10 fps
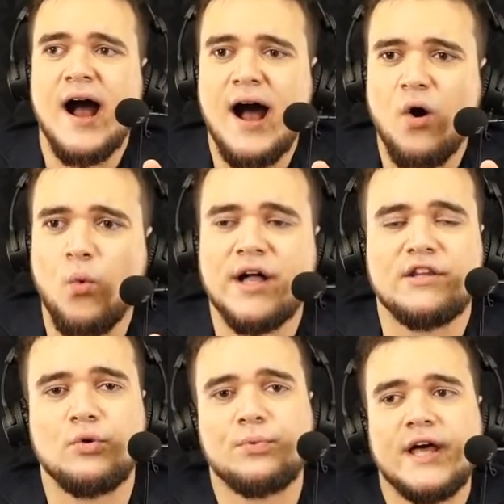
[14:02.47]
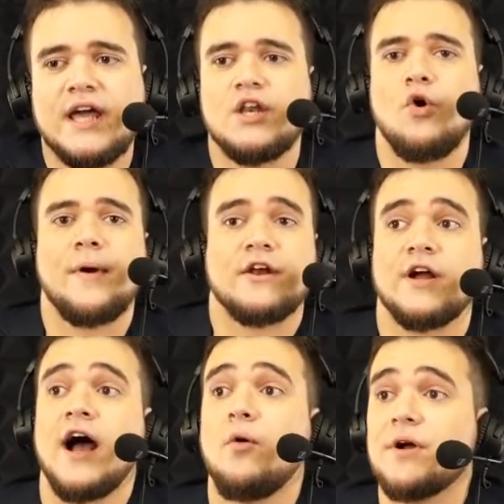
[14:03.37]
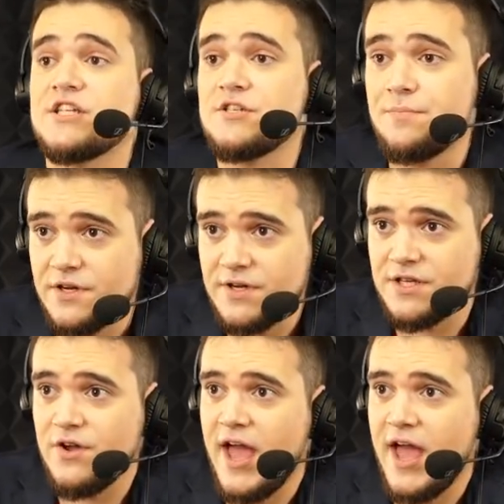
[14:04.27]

well you play and no matter how much spirit you have.